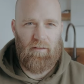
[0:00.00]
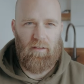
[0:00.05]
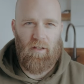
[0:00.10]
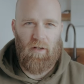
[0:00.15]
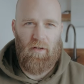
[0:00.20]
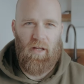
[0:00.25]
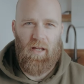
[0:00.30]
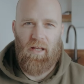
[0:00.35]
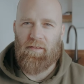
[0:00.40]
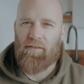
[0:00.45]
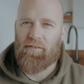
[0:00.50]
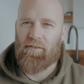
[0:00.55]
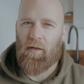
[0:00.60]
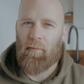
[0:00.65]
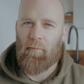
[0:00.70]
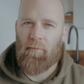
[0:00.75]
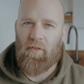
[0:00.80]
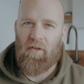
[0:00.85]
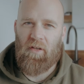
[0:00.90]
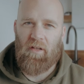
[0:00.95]
you know, has
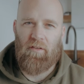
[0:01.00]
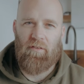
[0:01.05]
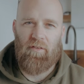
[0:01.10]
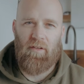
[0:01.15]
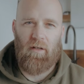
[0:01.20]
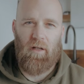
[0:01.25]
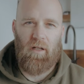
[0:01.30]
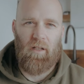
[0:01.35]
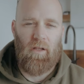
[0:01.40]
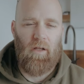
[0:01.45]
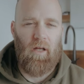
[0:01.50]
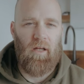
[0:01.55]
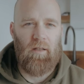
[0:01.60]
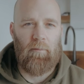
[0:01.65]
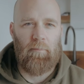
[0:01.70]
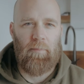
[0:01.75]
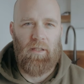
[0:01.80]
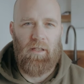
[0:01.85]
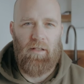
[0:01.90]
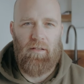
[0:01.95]
some things that I
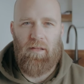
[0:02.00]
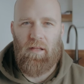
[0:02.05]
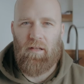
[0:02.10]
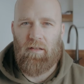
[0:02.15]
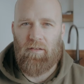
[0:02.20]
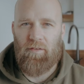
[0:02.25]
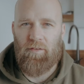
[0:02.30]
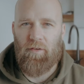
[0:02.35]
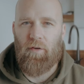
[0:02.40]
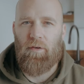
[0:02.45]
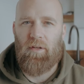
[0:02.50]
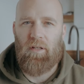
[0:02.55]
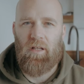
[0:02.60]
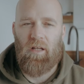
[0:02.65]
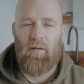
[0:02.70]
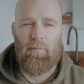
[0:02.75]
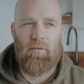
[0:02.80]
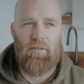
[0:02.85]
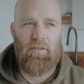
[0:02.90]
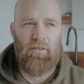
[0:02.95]
like better than the Sony
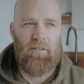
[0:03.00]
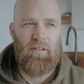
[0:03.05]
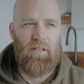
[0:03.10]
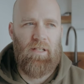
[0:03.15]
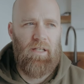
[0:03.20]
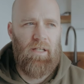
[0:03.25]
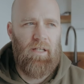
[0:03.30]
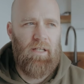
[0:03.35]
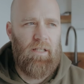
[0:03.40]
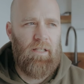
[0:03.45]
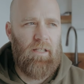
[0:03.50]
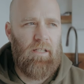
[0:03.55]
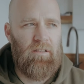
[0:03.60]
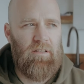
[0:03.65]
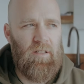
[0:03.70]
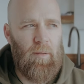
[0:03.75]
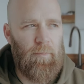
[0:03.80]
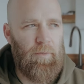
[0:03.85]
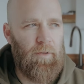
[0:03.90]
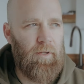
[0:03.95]
cameras, and
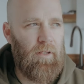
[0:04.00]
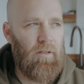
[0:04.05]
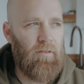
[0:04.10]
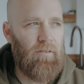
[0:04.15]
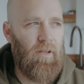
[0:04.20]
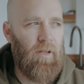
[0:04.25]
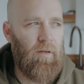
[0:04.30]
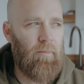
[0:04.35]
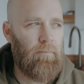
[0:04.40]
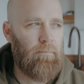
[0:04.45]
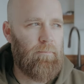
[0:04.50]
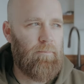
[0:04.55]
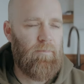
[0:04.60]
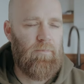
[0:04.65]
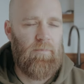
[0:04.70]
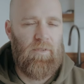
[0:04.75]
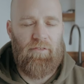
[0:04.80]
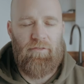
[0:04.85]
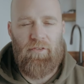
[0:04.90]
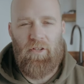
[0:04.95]
some things I
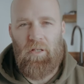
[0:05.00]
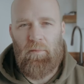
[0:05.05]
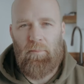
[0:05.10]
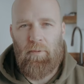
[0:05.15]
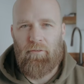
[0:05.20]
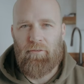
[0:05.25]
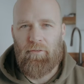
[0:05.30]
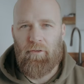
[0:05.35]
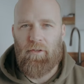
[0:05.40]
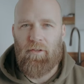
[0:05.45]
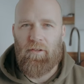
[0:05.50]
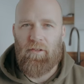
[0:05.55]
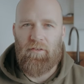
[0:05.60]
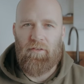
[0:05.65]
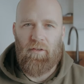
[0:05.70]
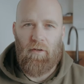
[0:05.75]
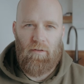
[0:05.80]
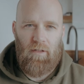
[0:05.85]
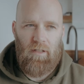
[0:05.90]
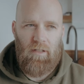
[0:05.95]
definitely prefer the
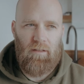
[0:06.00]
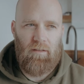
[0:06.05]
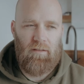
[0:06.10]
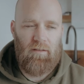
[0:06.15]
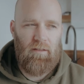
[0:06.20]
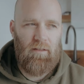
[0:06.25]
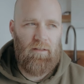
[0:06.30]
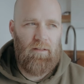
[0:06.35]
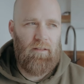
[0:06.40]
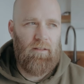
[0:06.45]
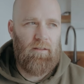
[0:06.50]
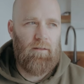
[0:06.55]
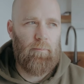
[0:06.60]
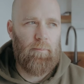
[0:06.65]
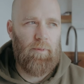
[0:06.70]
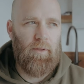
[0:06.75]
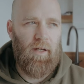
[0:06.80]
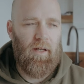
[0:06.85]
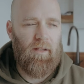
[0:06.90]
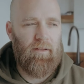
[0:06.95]
Sony.
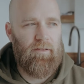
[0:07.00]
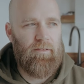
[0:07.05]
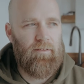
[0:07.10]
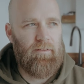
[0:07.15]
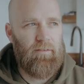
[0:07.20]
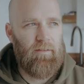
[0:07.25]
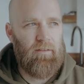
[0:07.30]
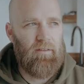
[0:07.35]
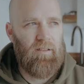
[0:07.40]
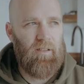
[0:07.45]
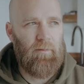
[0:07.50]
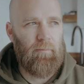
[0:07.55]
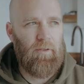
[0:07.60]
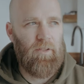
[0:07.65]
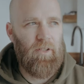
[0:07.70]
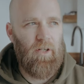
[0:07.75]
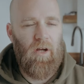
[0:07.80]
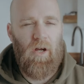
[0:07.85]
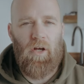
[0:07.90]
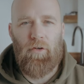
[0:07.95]
But
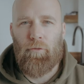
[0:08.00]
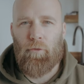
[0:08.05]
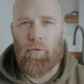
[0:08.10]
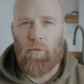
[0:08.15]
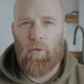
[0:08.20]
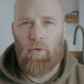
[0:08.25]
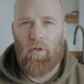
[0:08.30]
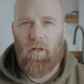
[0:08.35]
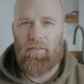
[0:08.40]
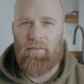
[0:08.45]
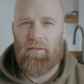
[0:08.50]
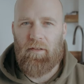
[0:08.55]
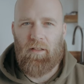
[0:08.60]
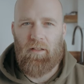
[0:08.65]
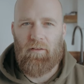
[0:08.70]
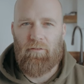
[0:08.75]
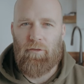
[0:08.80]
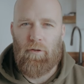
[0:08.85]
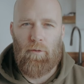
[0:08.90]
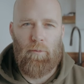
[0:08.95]
you know, overall, I
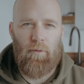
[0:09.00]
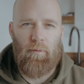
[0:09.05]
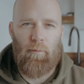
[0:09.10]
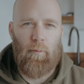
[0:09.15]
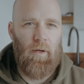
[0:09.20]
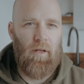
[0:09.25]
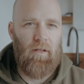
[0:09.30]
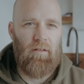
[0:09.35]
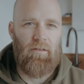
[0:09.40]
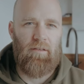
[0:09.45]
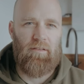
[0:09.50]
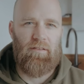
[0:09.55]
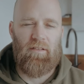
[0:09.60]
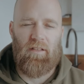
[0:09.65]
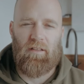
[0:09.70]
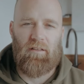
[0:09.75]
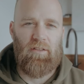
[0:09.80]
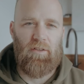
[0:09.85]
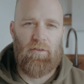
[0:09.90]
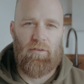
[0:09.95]
think if you were wanting to
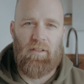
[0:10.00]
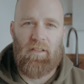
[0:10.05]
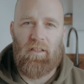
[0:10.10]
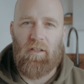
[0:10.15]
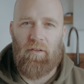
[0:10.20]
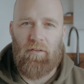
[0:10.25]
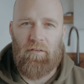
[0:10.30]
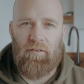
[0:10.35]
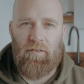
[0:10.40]
stick to your Nikon